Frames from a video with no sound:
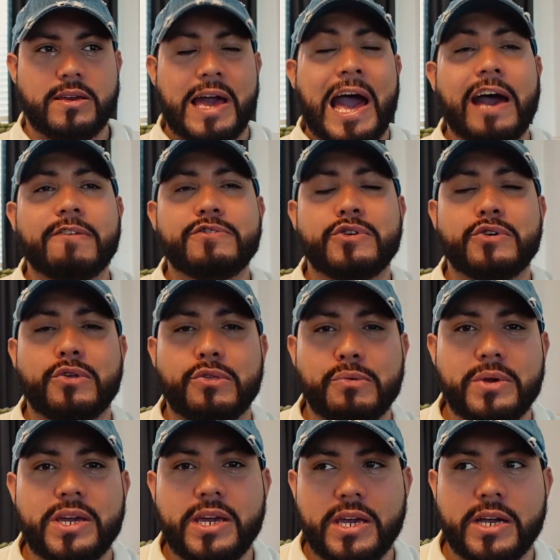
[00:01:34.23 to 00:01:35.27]
After
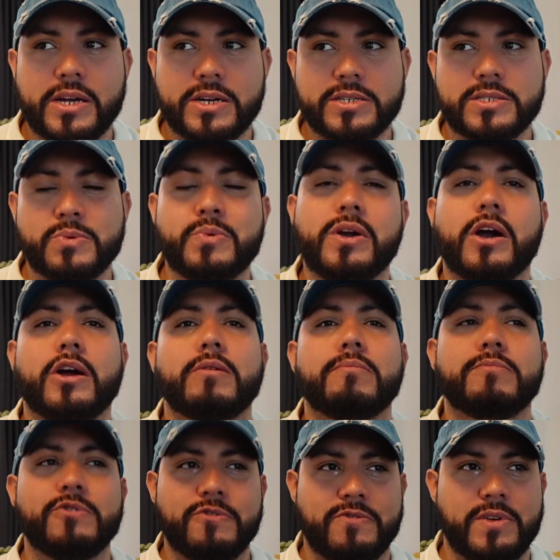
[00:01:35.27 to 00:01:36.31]
3 years, we are
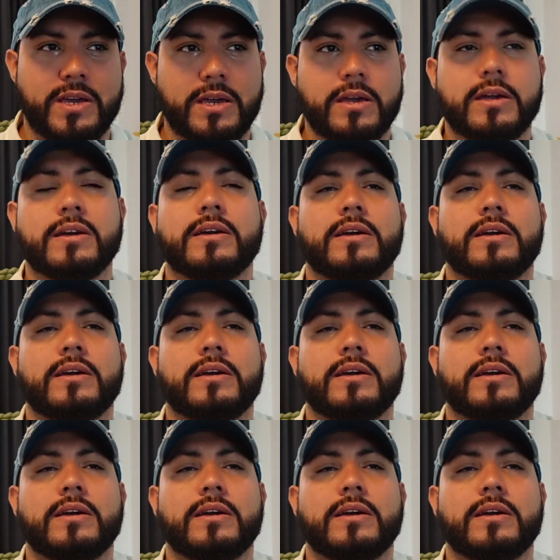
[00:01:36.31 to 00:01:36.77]
moving.